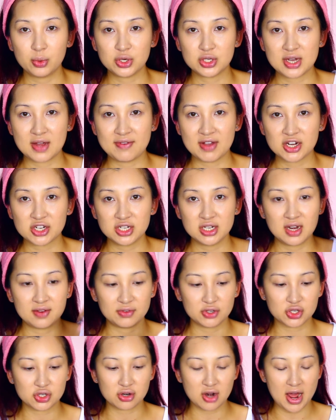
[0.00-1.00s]
which I've actually
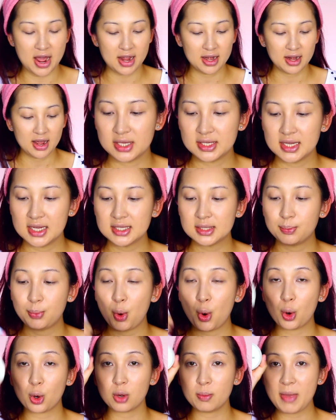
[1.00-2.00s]
never tried. It says
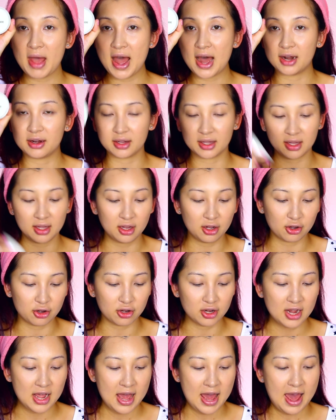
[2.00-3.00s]
pour powder
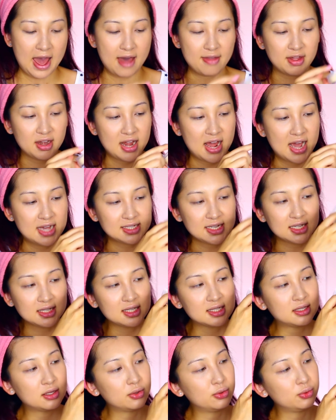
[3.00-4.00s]
here, and then it has like
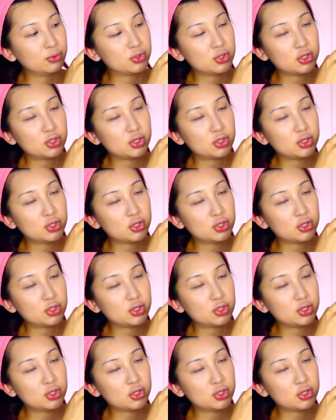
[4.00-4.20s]
this little